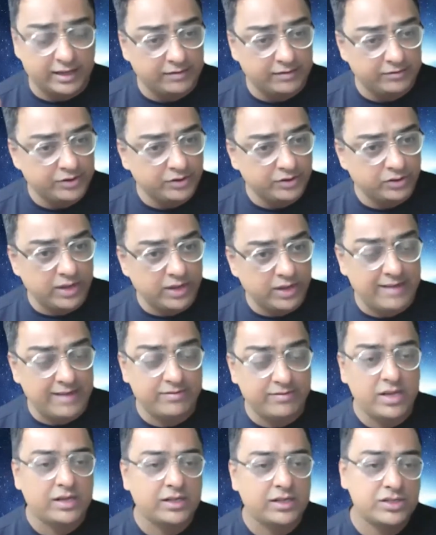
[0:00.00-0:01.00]
you know
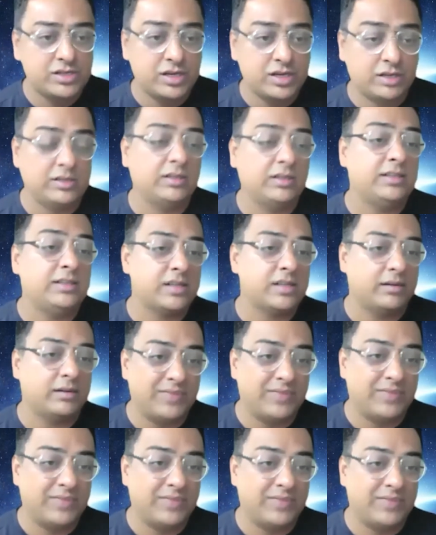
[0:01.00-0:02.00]
have certainly some
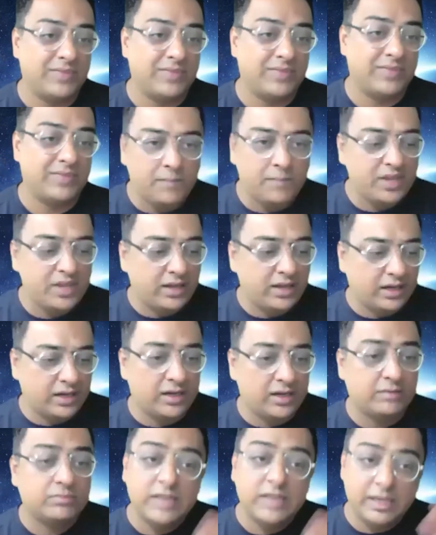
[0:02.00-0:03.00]
DAOs
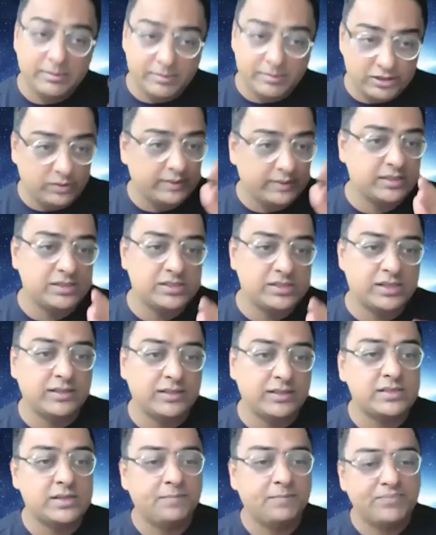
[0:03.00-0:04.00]
uh, came into
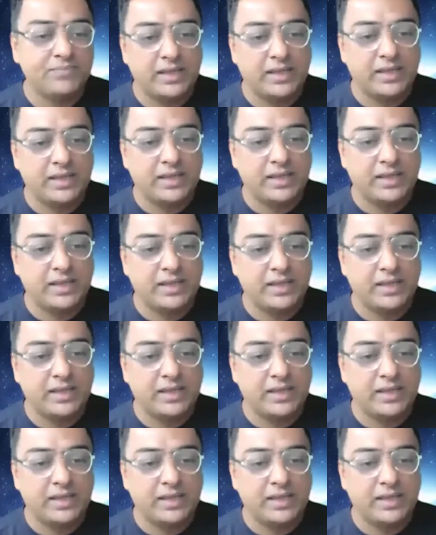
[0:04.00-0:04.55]
existence. And the